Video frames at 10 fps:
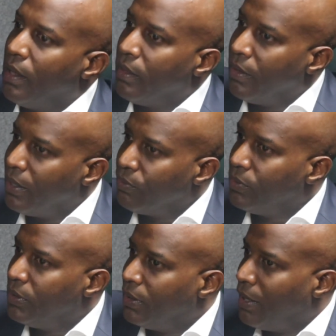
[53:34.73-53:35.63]
then
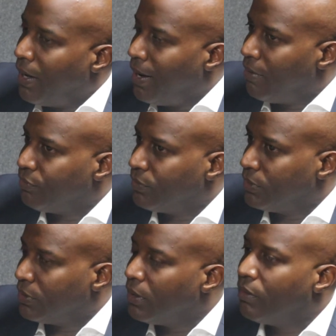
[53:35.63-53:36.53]
we have
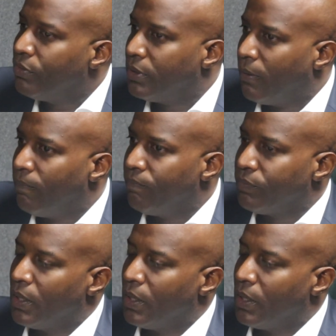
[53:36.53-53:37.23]
to deliver them,